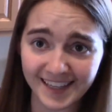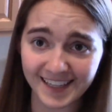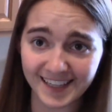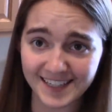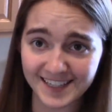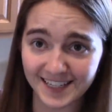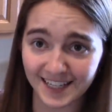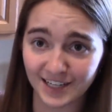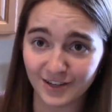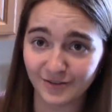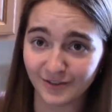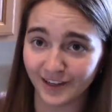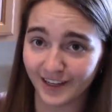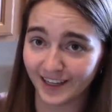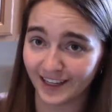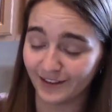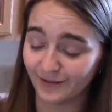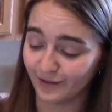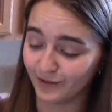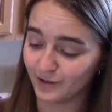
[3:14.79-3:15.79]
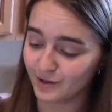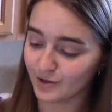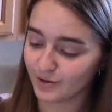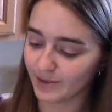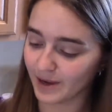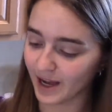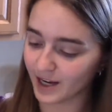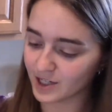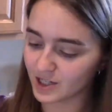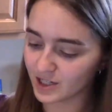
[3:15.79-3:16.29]
continuing in
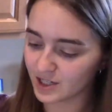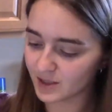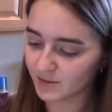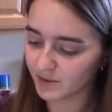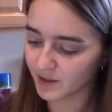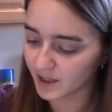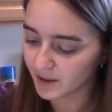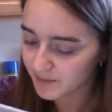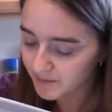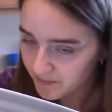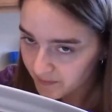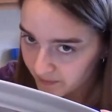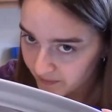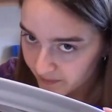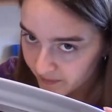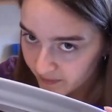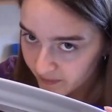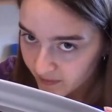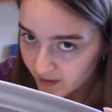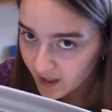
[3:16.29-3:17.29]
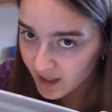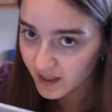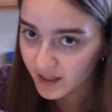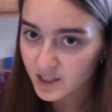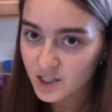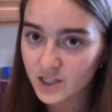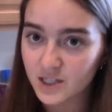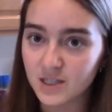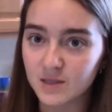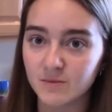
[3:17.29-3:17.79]
future batches, but it
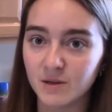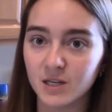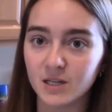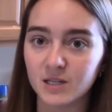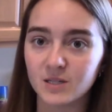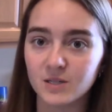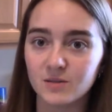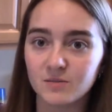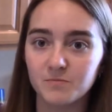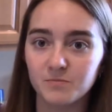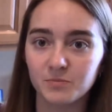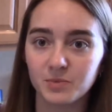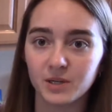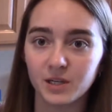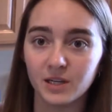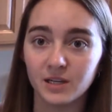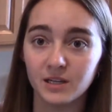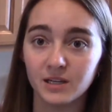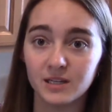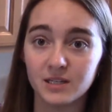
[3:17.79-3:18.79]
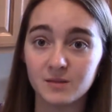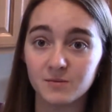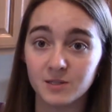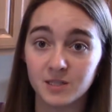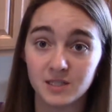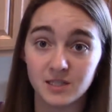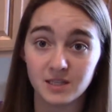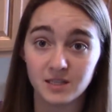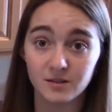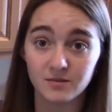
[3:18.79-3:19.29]
actually smells pretty good. It
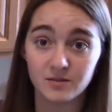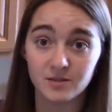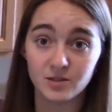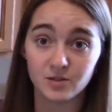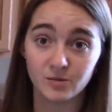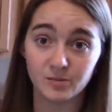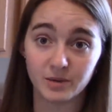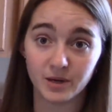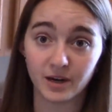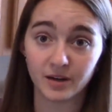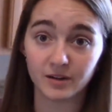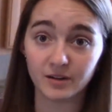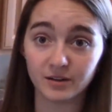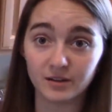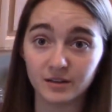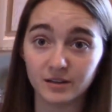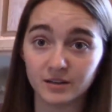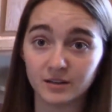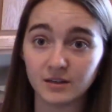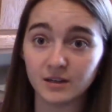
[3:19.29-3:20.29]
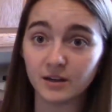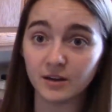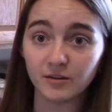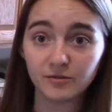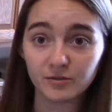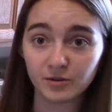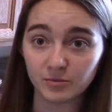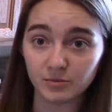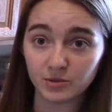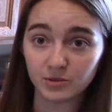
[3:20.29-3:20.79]
smells like the original bottle
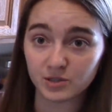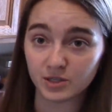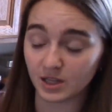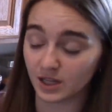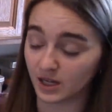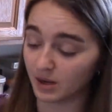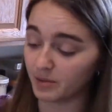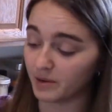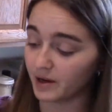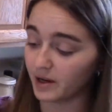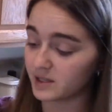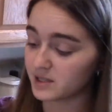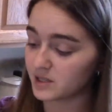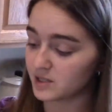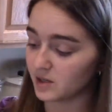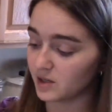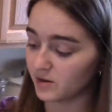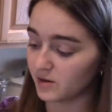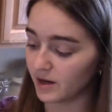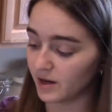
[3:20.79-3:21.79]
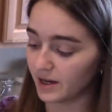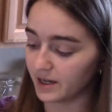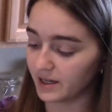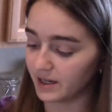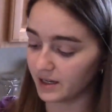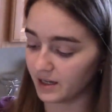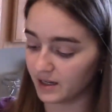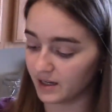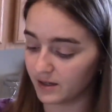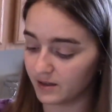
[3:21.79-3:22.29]
of kombucha that I bought, so
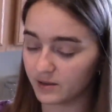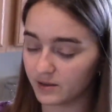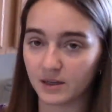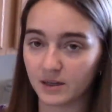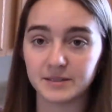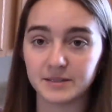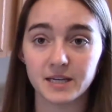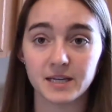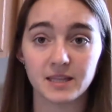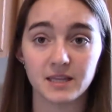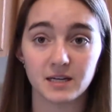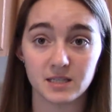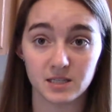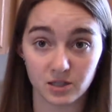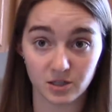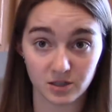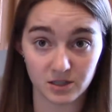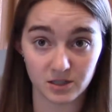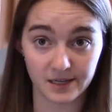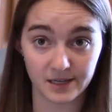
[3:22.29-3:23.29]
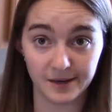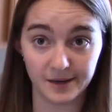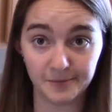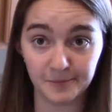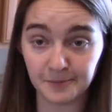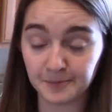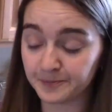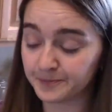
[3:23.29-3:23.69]
I'll take that as a good sign.